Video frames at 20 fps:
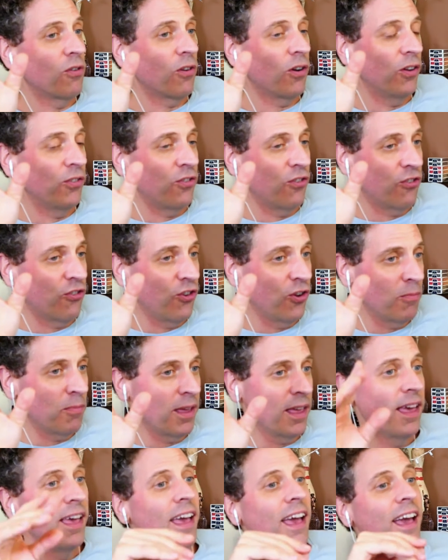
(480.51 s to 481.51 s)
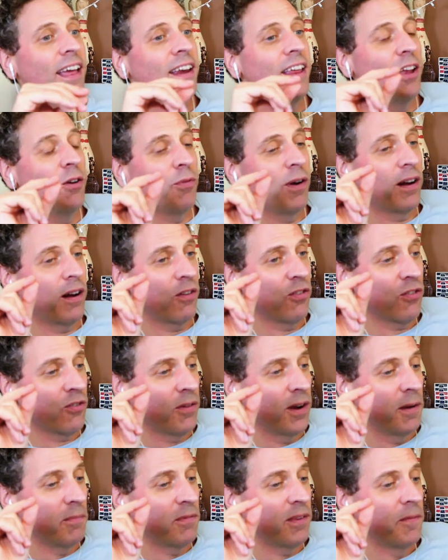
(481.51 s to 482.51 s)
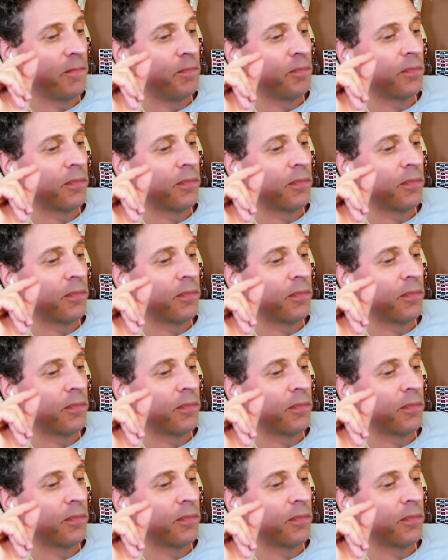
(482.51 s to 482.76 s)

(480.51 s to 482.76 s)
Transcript: called Just Shoot Me. And he read our script.